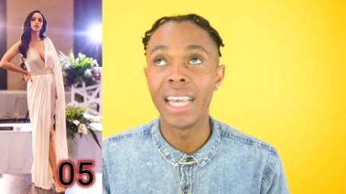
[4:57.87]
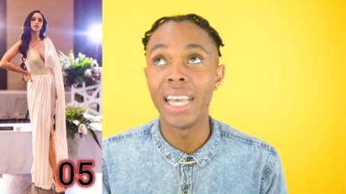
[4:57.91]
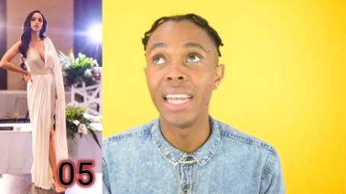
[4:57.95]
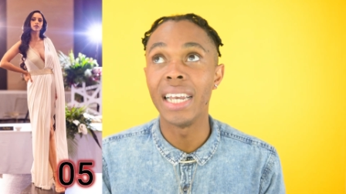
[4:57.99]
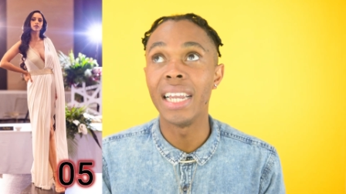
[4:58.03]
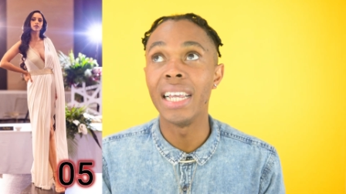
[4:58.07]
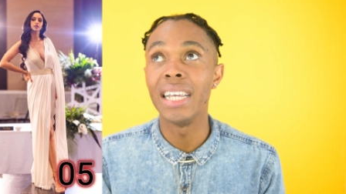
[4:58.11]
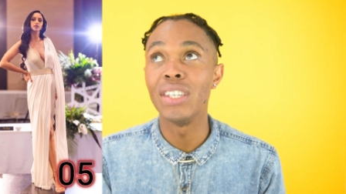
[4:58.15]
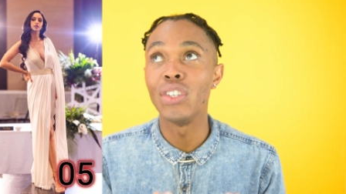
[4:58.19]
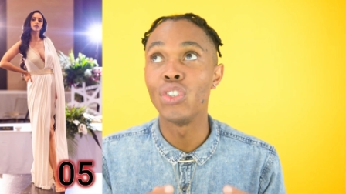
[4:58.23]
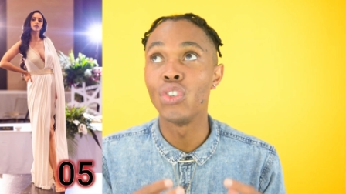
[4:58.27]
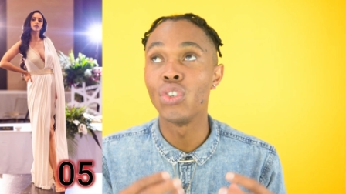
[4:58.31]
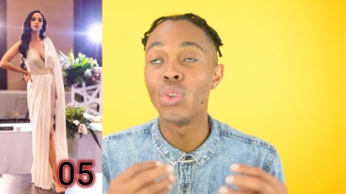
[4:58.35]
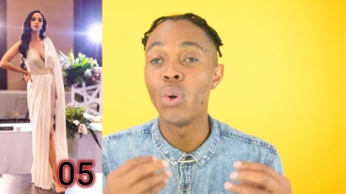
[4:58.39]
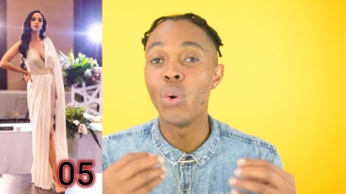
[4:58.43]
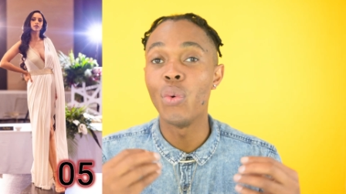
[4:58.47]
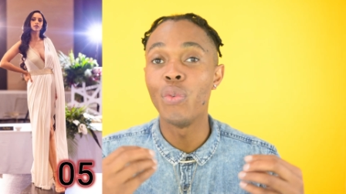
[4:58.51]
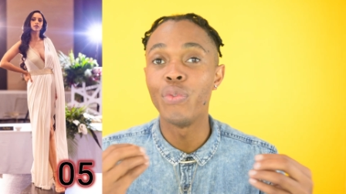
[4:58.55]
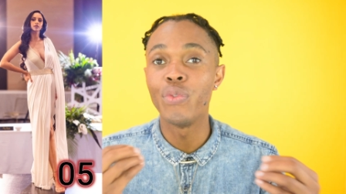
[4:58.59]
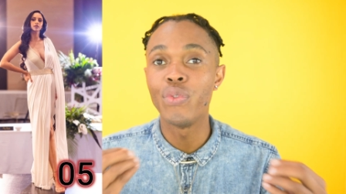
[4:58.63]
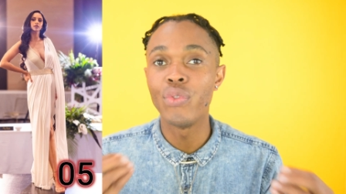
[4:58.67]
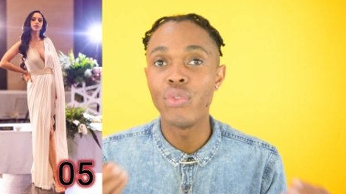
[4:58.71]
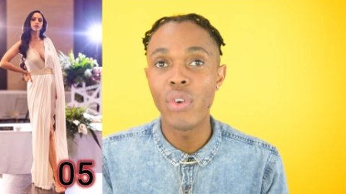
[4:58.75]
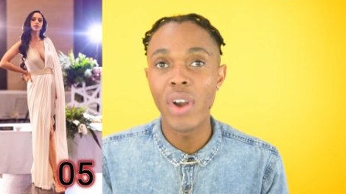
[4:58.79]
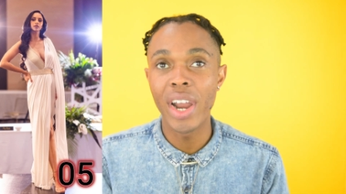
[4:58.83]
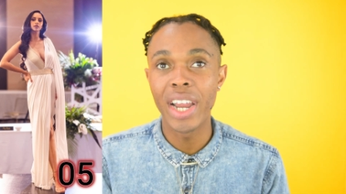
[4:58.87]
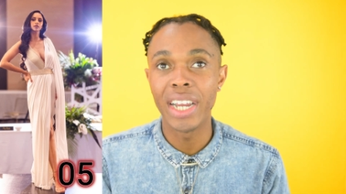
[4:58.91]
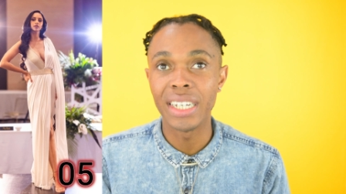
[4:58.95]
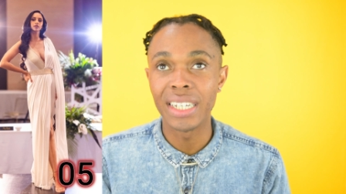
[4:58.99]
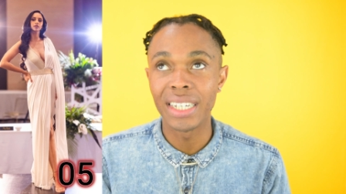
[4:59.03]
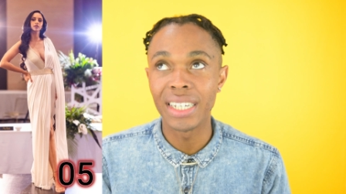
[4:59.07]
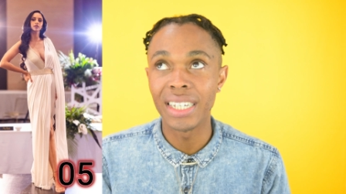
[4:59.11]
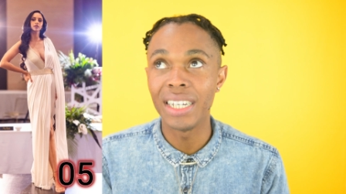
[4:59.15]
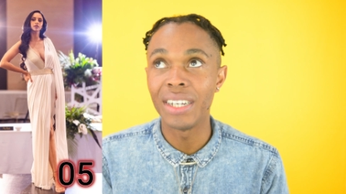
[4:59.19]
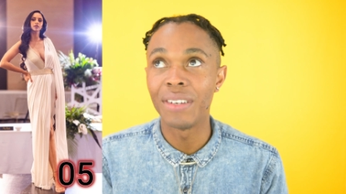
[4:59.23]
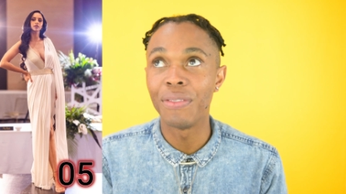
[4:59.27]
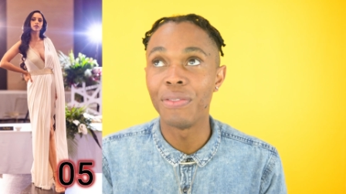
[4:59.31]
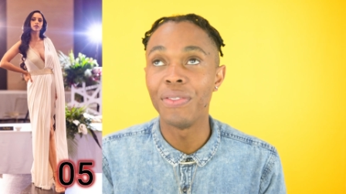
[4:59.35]
It is so
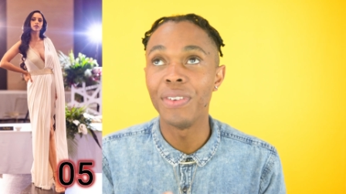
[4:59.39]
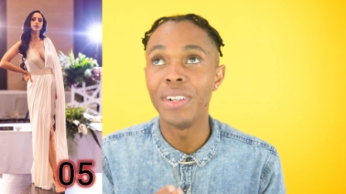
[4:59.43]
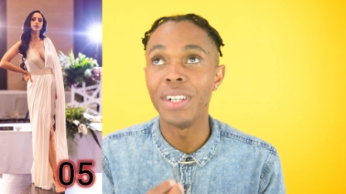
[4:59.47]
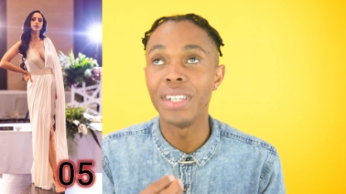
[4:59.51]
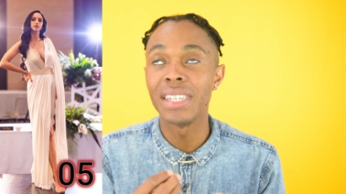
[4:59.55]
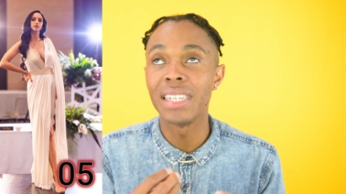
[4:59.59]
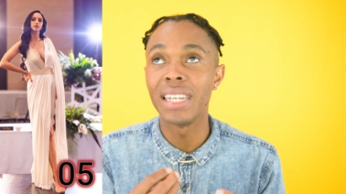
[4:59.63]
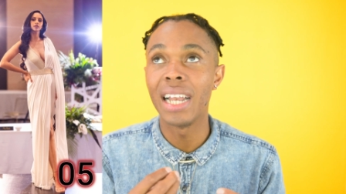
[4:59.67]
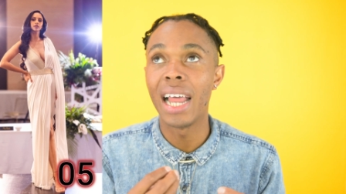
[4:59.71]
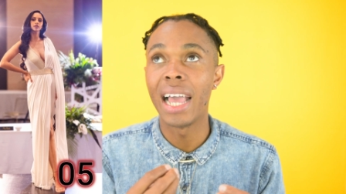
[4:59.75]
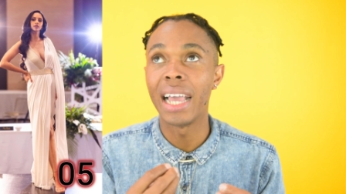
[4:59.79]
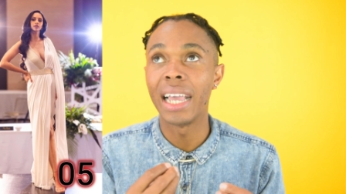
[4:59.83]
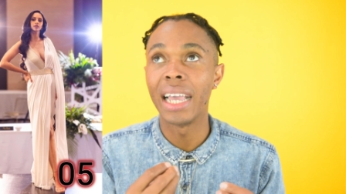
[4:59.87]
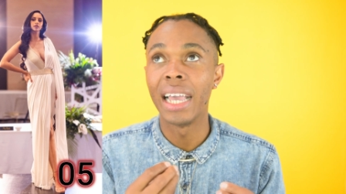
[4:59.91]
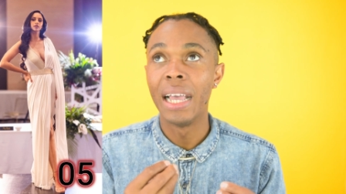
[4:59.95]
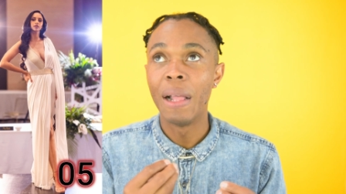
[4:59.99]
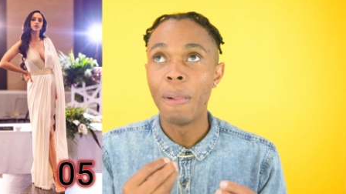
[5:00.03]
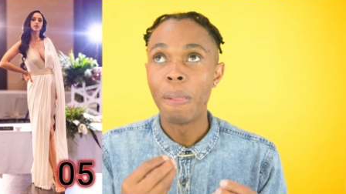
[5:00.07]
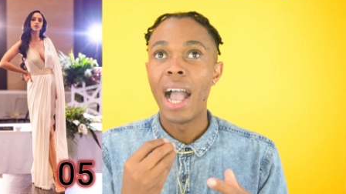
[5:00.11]
fresh. It feels like